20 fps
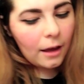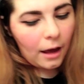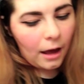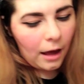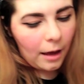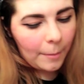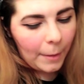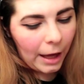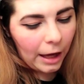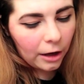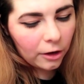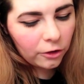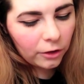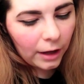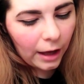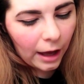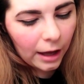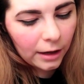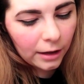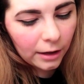I actually
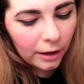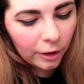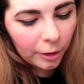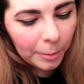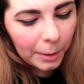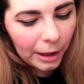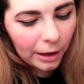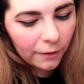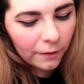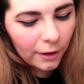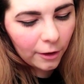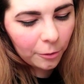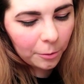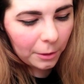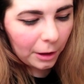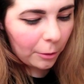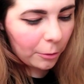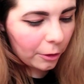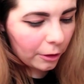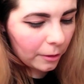had another pair of these,
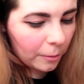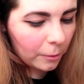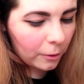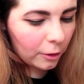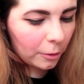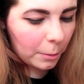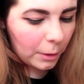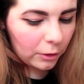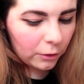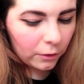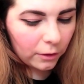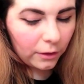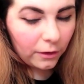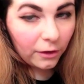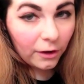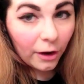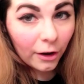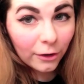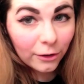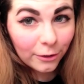but I wore them so much for this
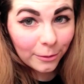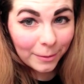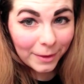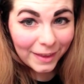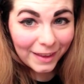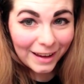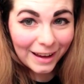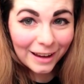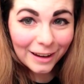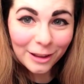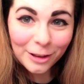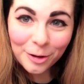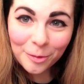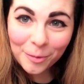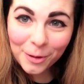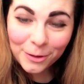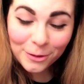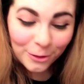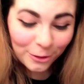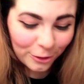costume that they got a little
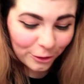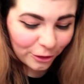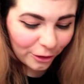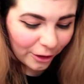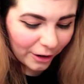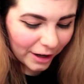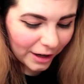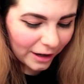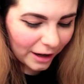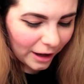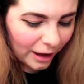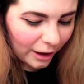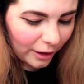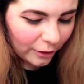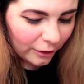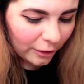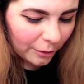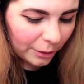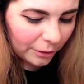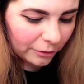bit destroyed.
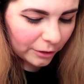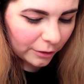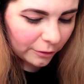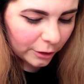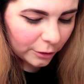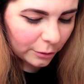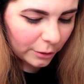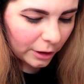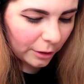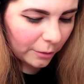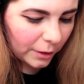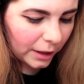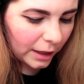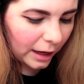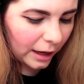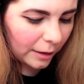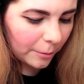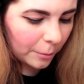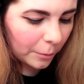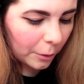So when Forever 21
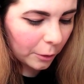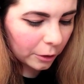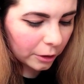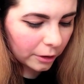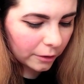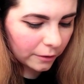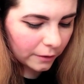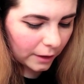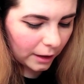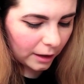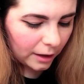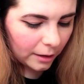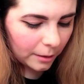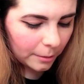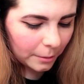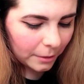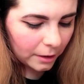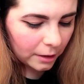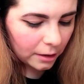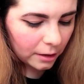had more of
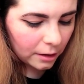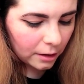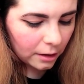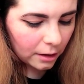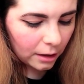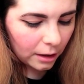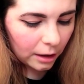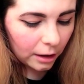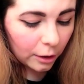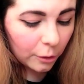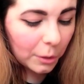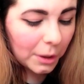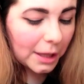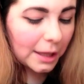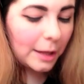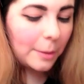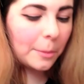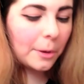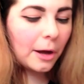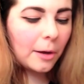them, I
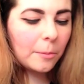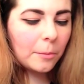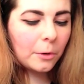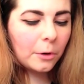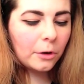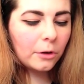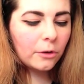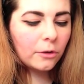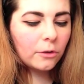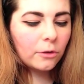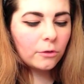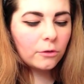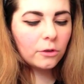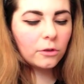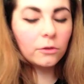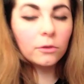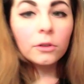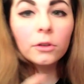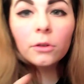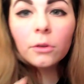quickly bought more. So
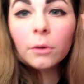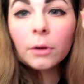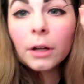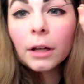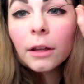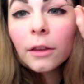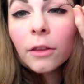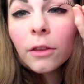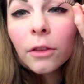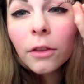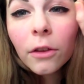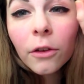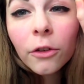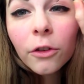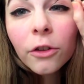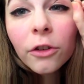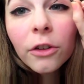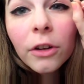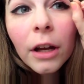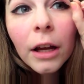just real quick, the
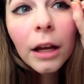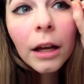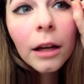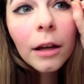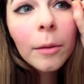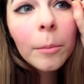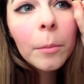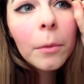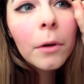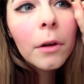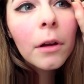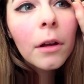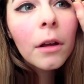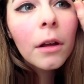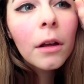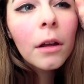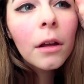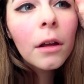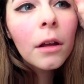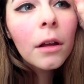shape
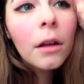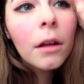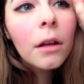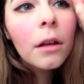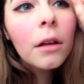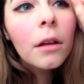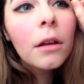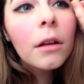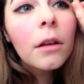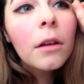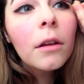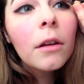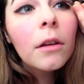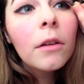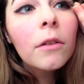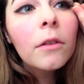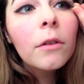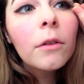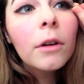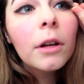
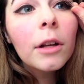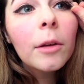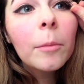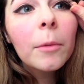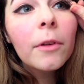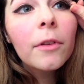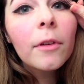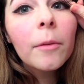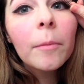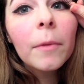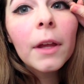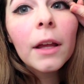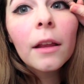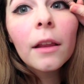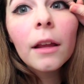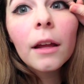is going to be something